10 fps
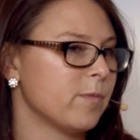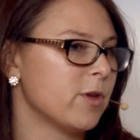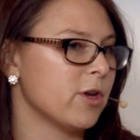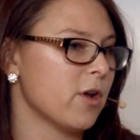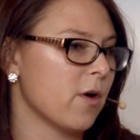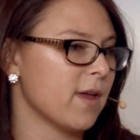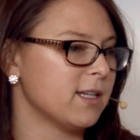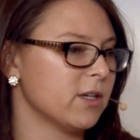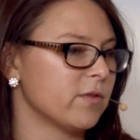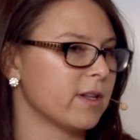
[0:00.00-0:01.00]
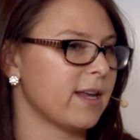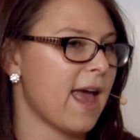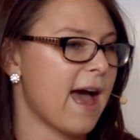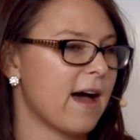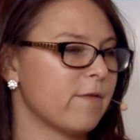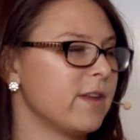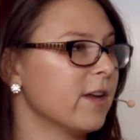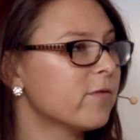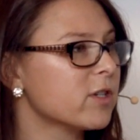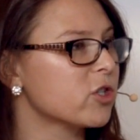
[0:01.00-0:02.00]
you know, they didn't really have the
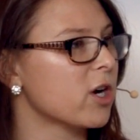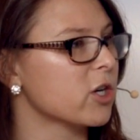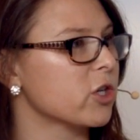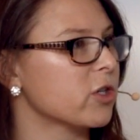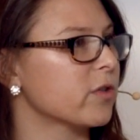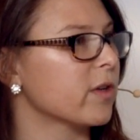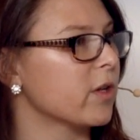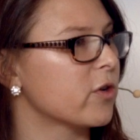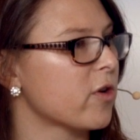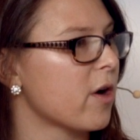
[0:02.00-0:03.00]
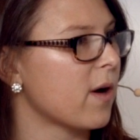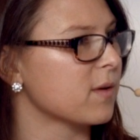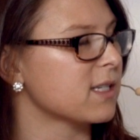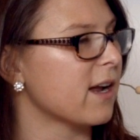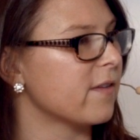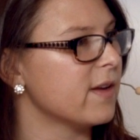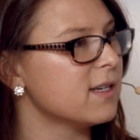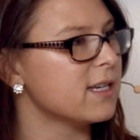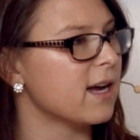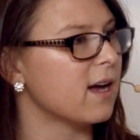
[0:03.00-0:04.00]
infrastructure to really grow outside of
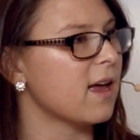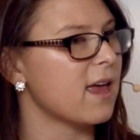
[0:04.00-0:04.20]
India,